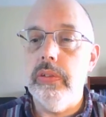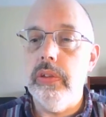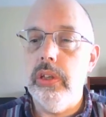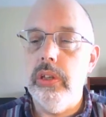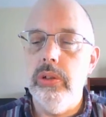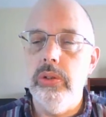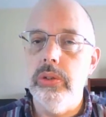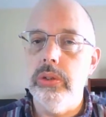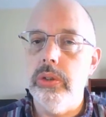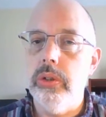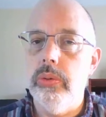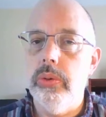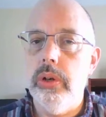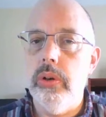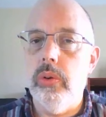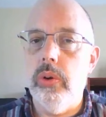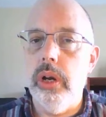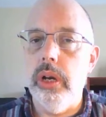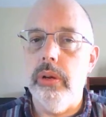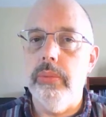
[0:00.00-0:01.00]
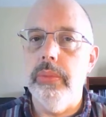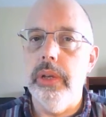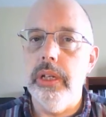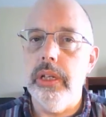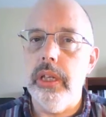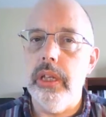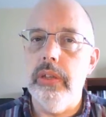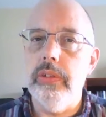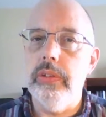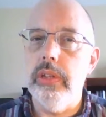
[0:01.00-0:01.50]
The usual
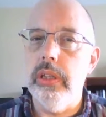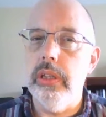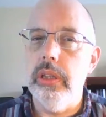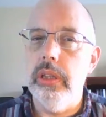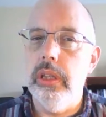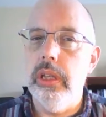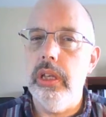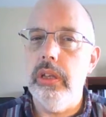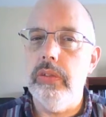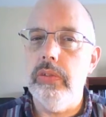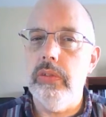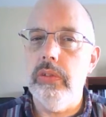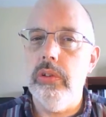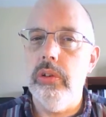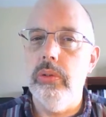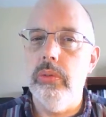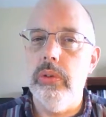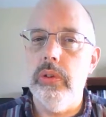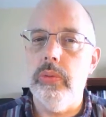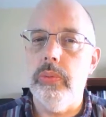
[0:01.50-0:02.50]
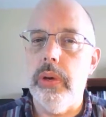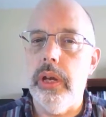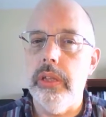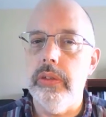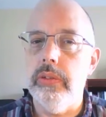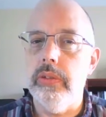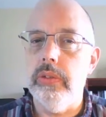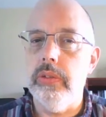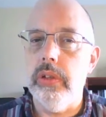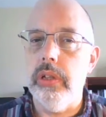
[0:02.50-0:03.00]
requirement is at least 2
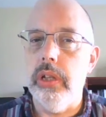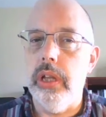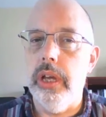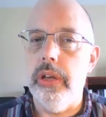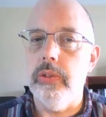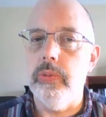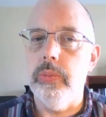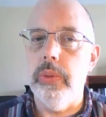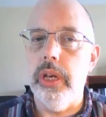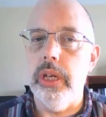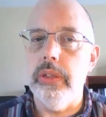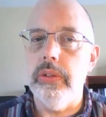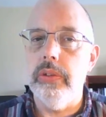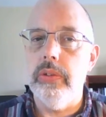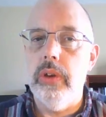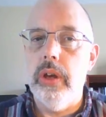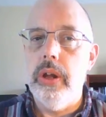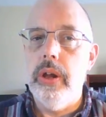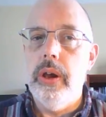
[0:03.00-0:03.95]
responses to classmates.